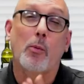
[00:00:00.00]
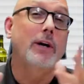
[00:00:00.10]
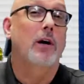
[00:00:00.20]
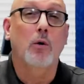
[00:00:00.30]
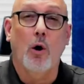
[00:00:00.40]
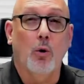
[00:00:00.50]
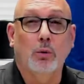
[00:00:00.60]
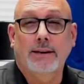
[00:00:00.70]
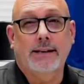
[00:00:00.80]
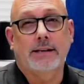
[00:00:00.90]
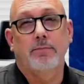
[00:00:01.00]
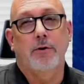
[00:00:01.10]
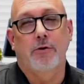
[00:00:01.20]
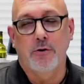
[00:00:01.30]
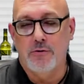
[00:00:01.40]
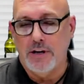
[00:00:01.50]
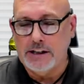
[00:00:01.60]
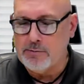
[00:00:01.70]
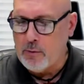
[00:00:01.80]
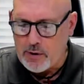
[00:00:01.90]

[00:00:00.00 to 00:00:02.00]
We know Old Testament, New Testament.